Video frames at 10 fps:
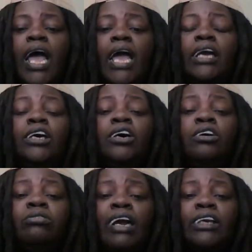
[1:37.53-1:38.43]
A
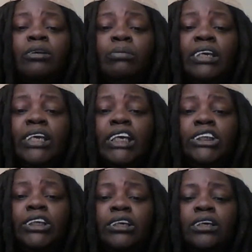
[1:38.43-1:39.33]
good
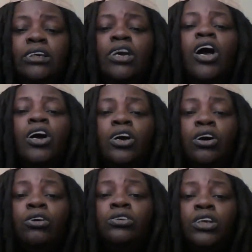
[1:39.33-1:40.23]
recommendation
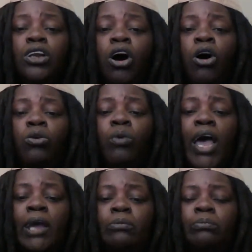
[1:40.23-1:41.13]
goes a long
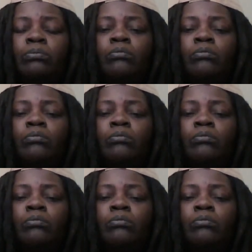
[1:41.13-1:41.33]
way.